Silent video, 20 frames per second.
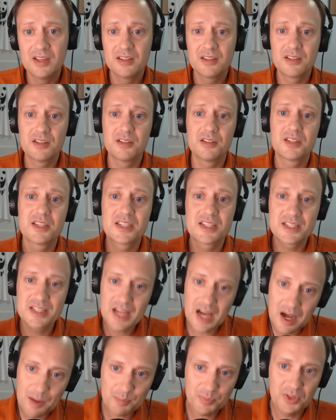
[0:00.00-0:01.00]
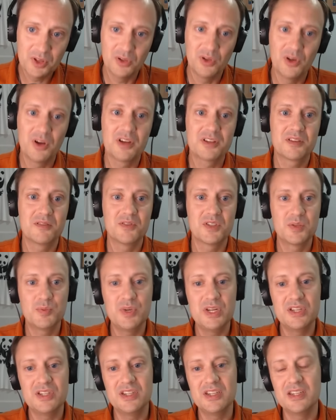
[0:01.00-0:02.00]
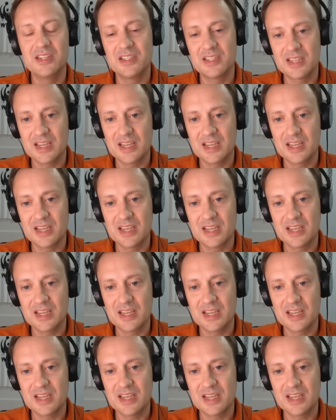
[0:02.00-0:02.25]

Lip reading: to stop the loss of species